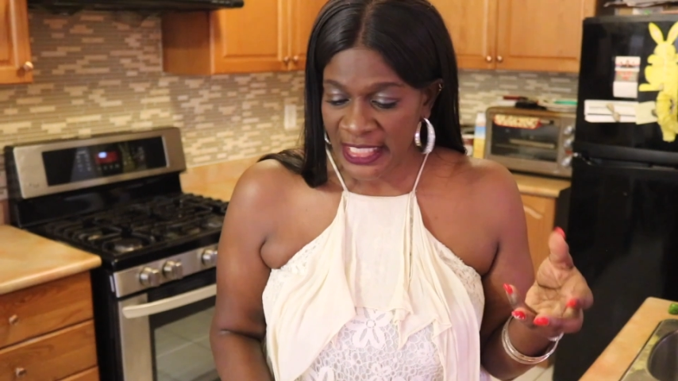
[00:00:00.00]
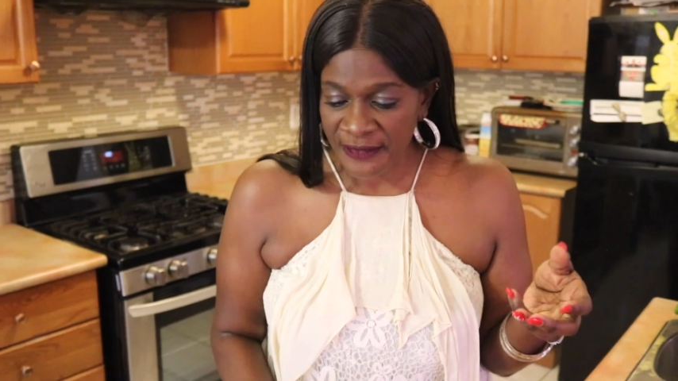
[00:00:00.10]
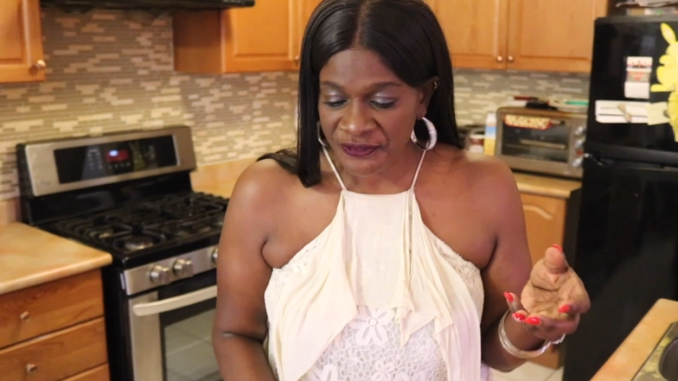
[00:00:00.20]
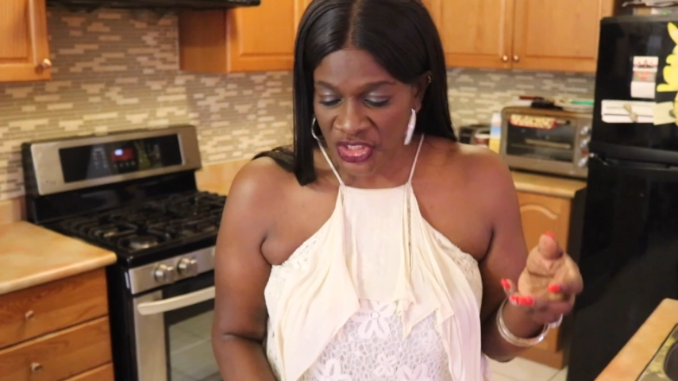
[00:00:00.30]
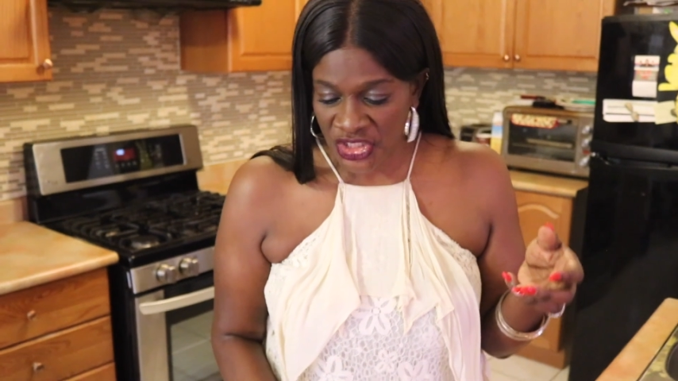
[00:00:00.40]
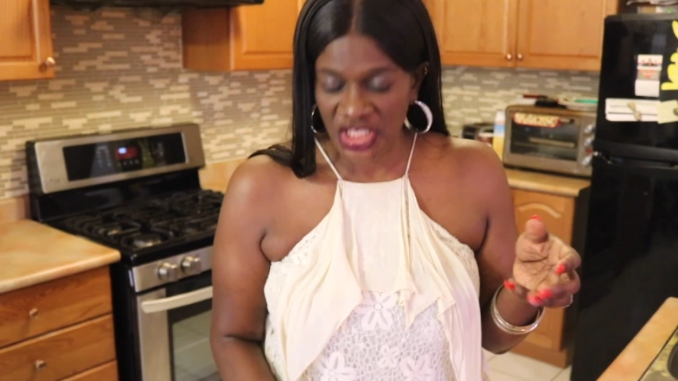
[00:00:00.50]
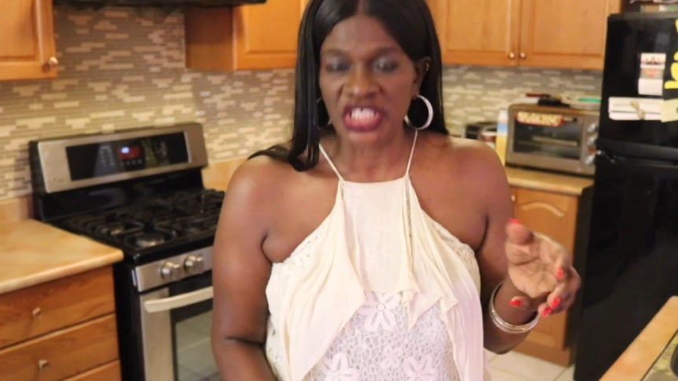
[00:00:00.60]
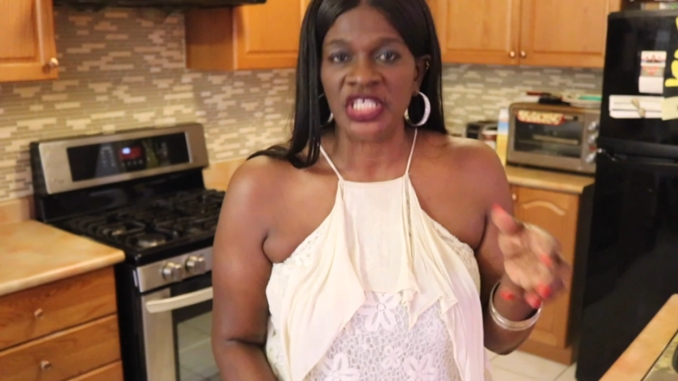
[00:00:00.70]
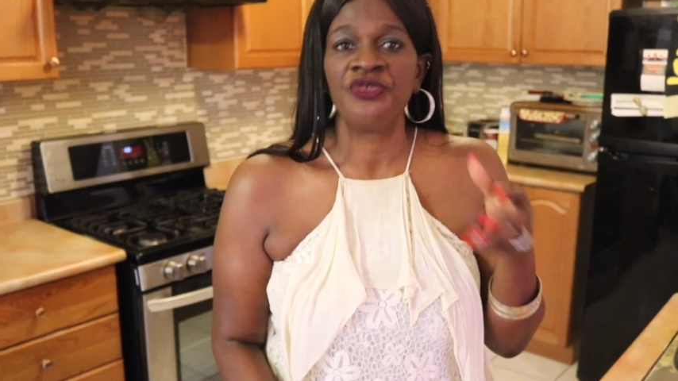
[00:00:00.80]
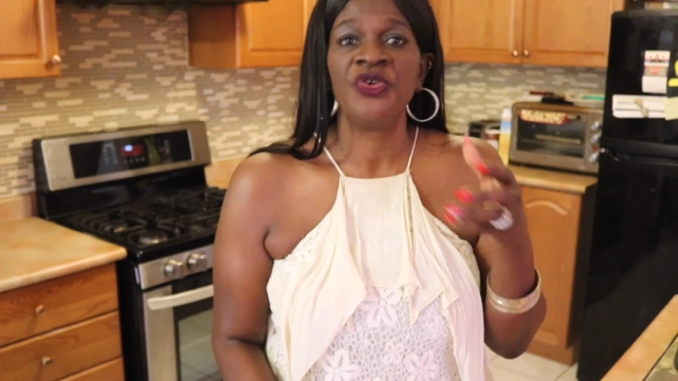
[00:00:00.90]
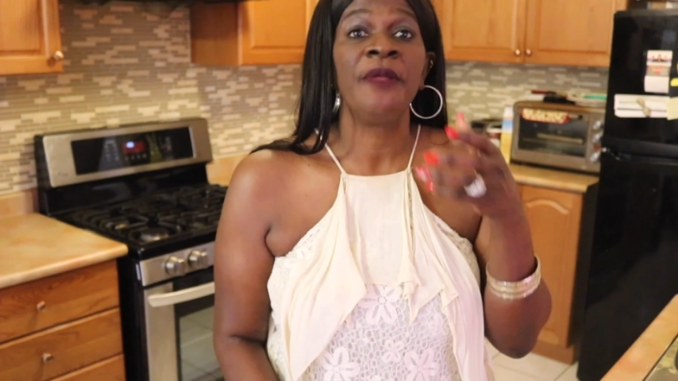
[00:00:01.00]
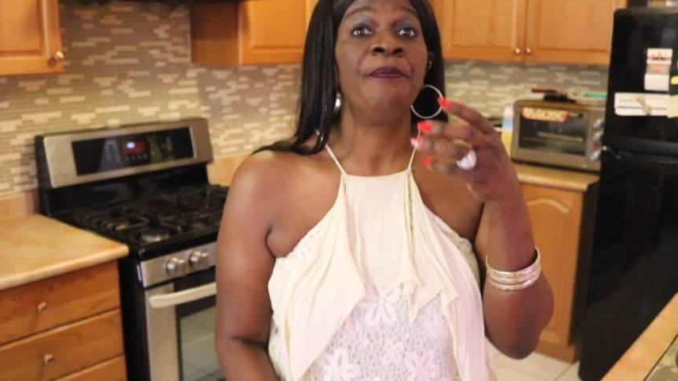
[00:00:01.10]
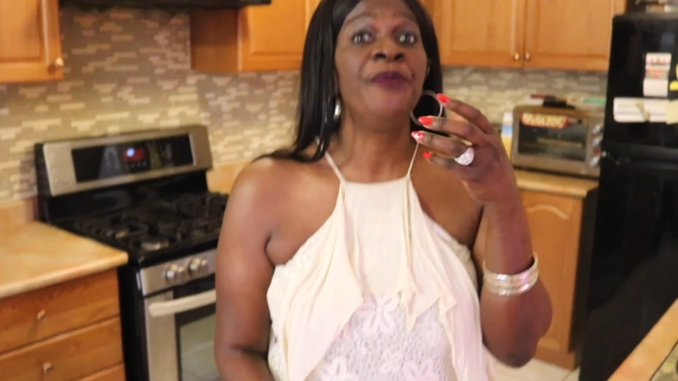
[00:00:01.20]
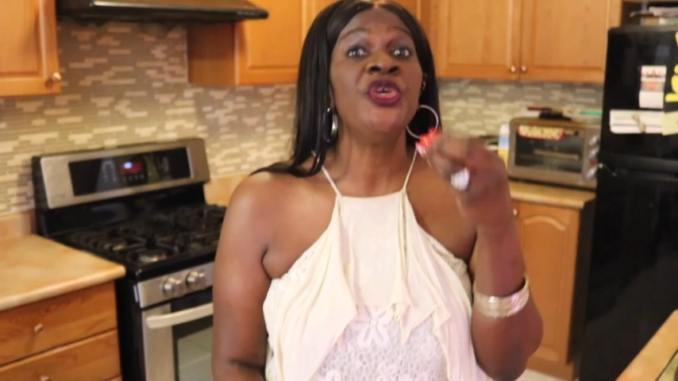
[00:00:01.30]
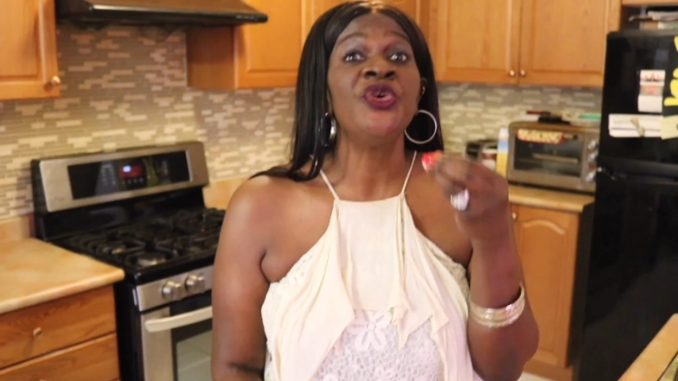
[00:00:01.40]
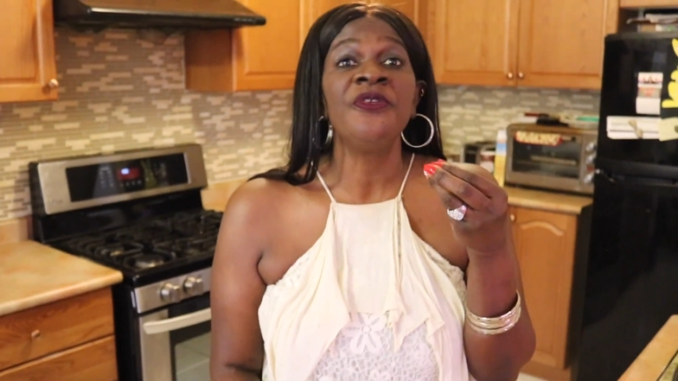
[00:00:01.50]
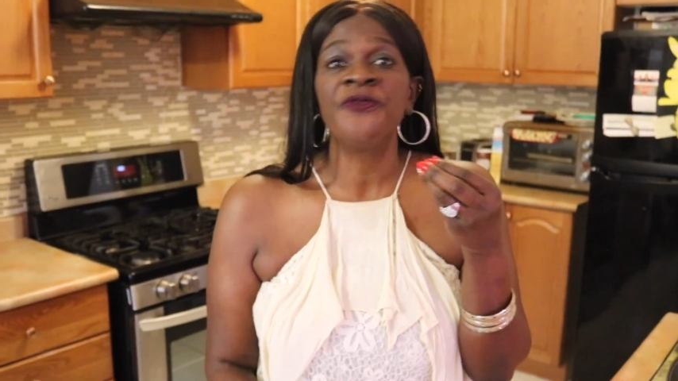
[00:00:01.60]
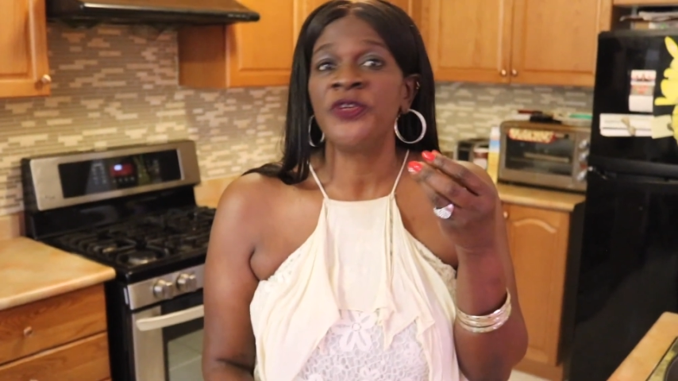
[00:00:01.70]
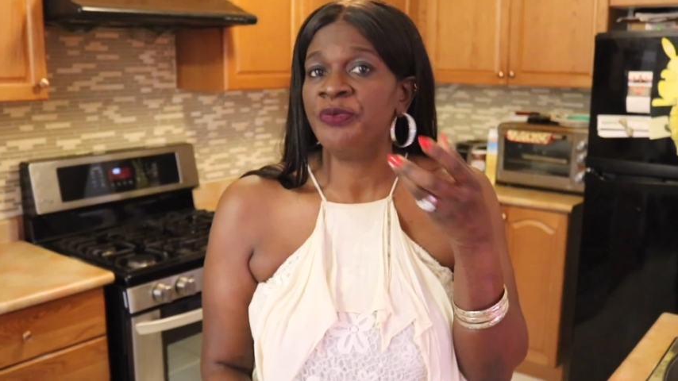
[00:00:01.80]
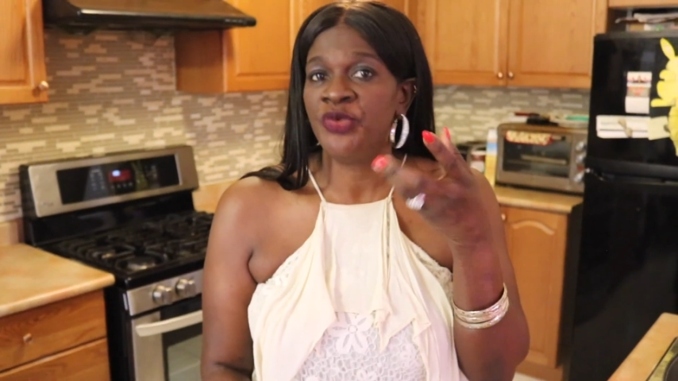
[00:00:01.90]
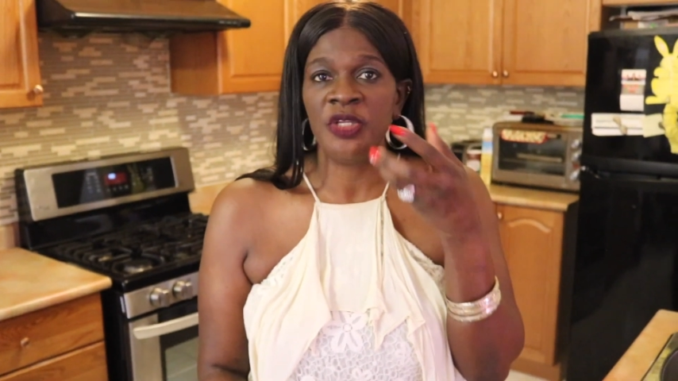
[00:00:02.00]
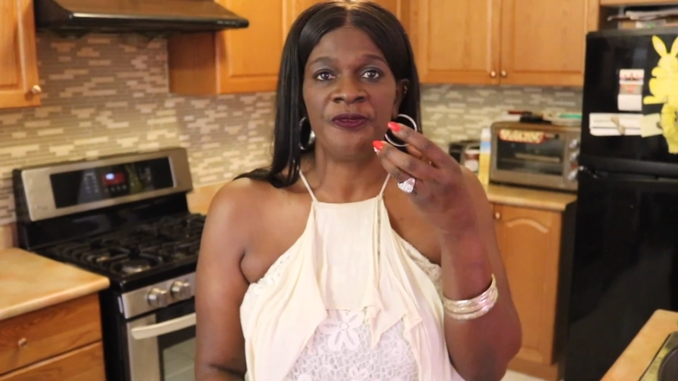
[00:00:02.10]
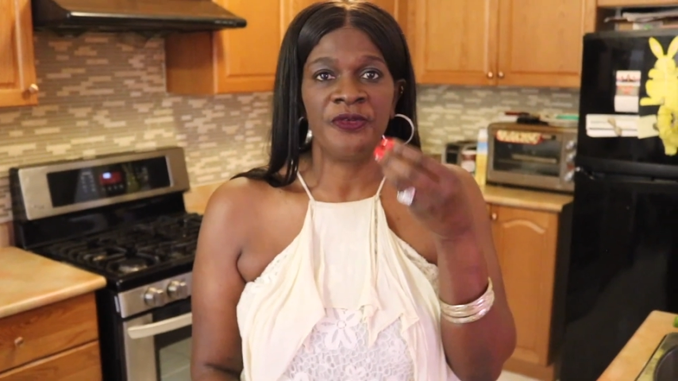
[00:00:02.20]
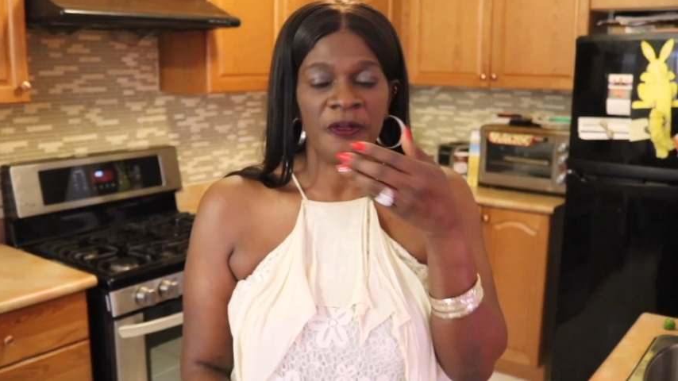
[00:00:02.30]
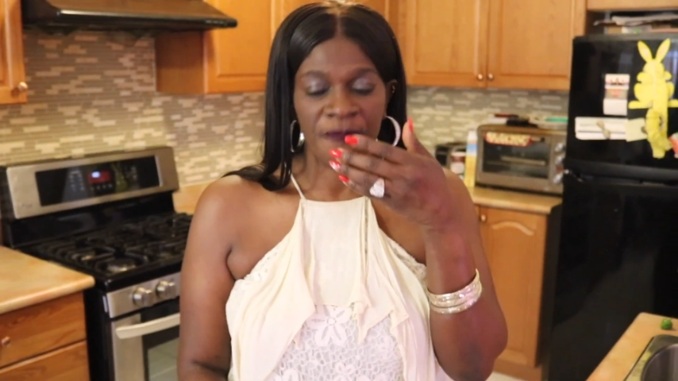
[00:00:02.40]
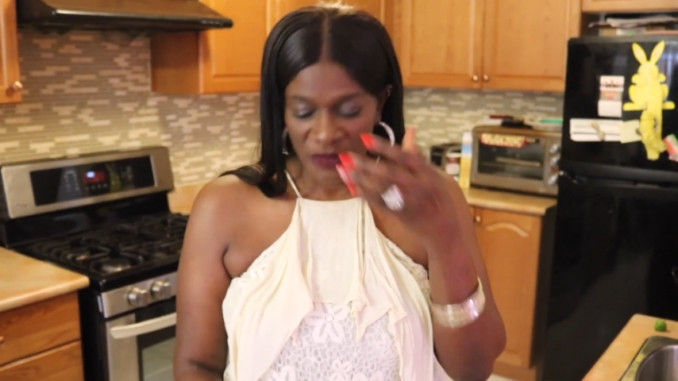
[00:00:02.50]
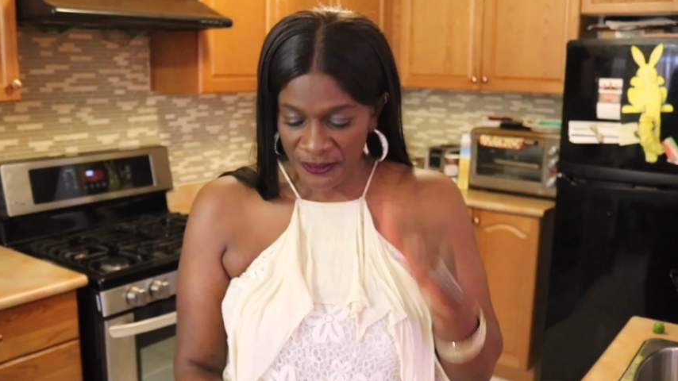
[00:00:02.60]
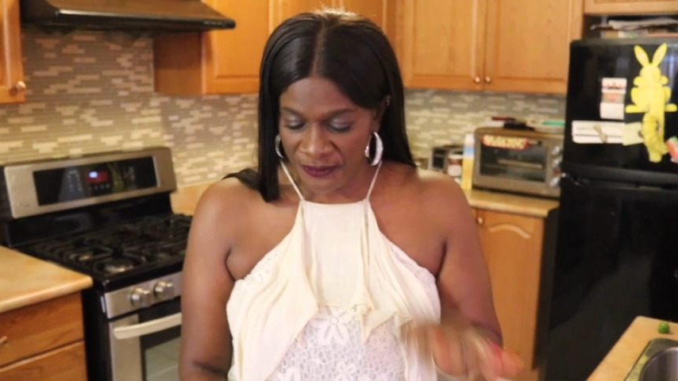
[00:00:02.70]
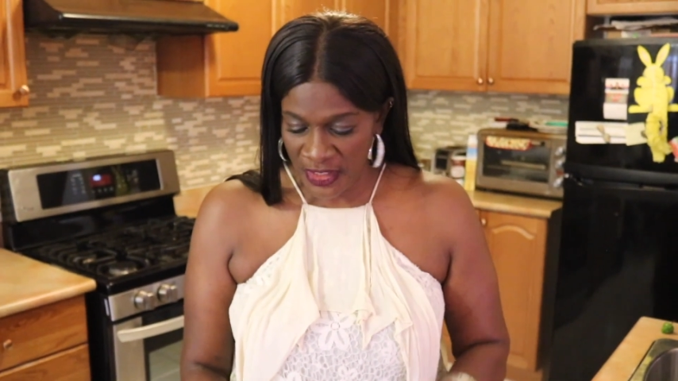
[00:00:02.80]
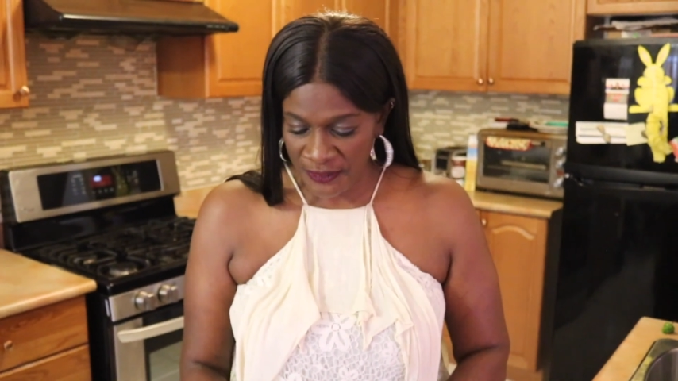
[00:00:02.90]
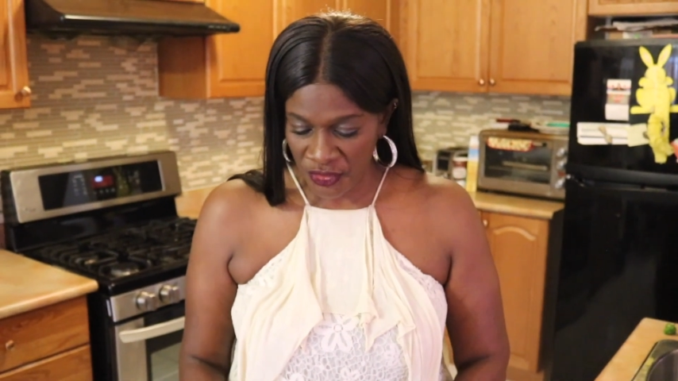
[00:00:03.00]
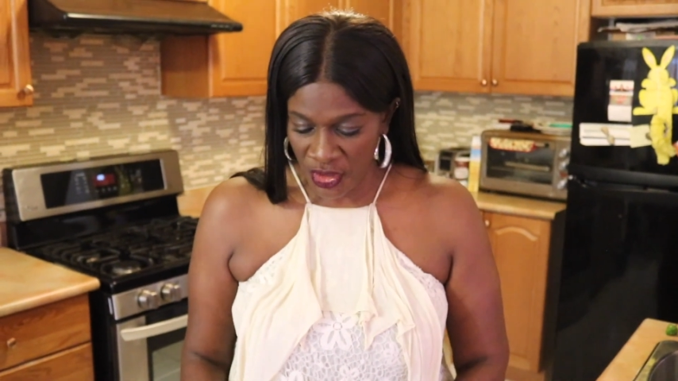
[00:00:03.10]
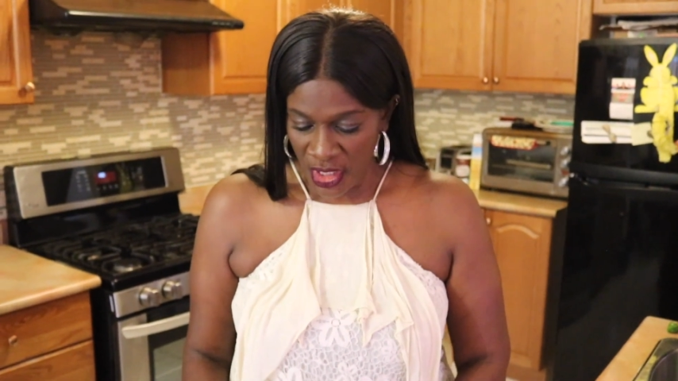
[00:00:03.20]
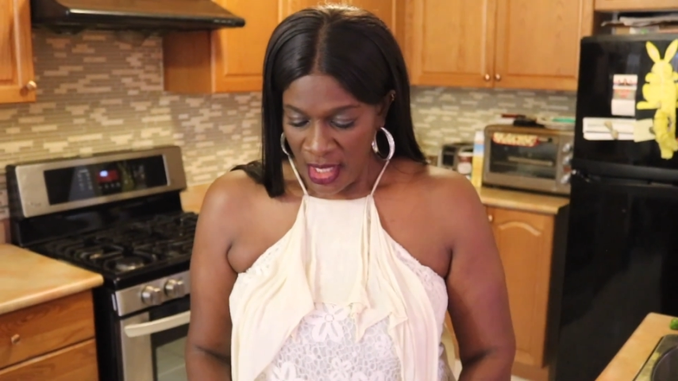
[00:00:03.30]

gives this dish a really beautiful flavor.